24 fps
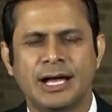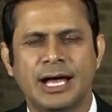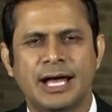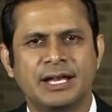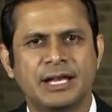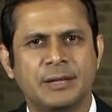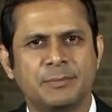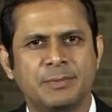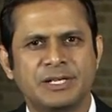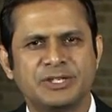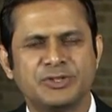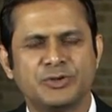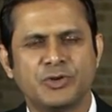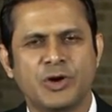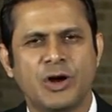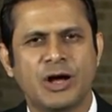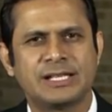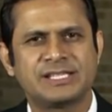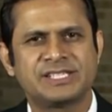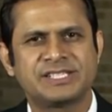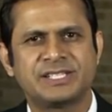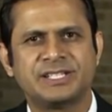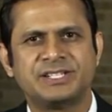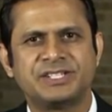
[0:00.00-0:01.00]
unable to
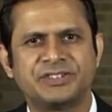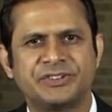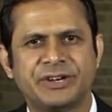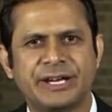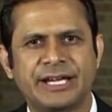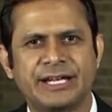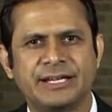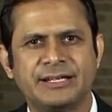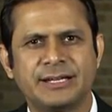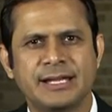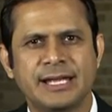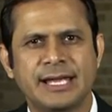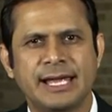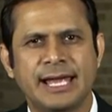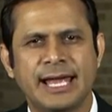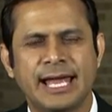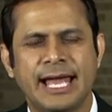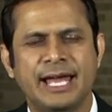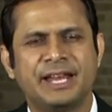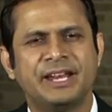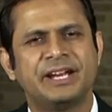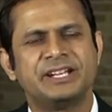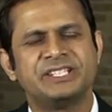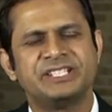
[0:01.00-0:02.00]
concentrate,
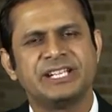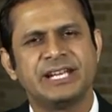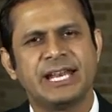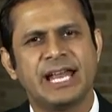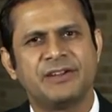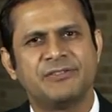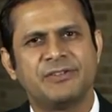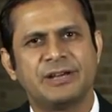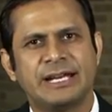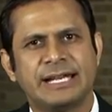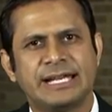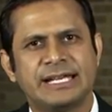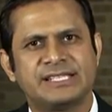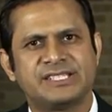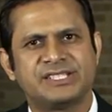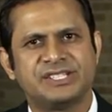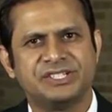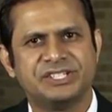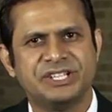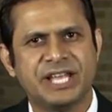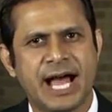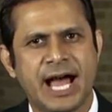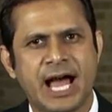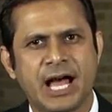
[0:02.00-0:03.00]
energy level is
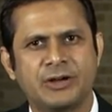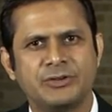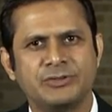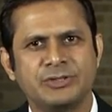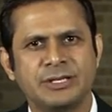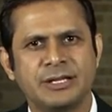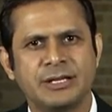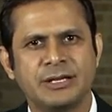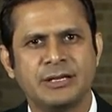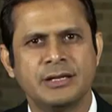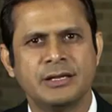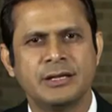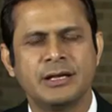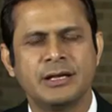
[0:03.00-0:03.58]
down,